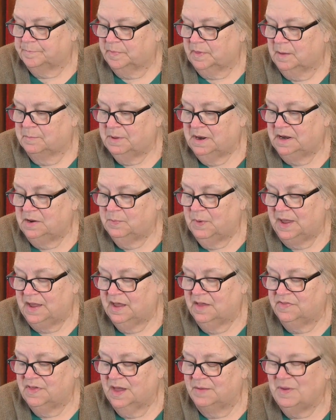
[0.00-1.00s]
But anyway,
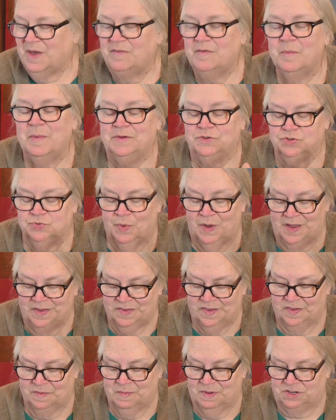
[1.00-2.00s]
I have about twice
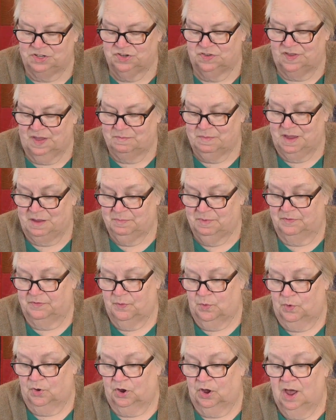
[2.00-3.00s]
as much as I made
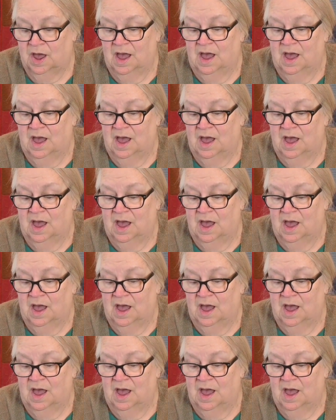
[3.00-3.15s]
before.